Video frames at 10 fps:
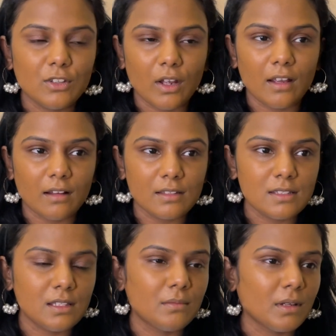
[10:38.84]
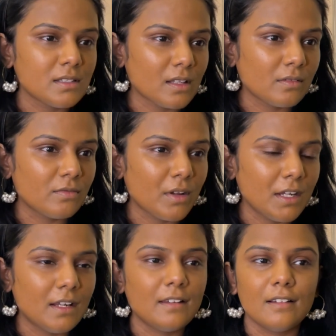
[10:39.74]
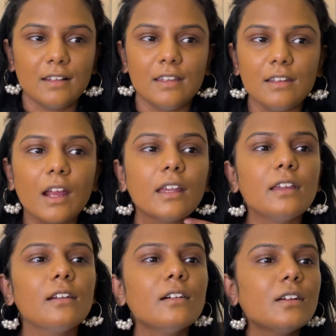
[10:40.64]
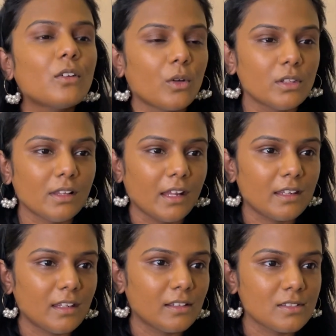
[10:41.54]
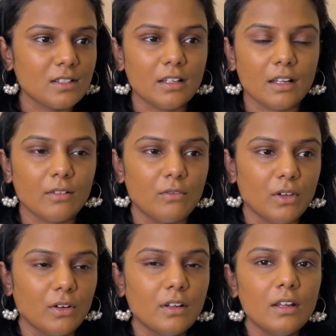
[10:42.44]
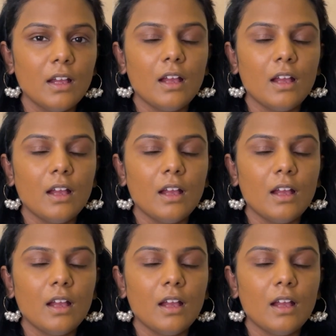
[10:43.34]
I can't see myself very clearly right here, or the lighting is a little weird.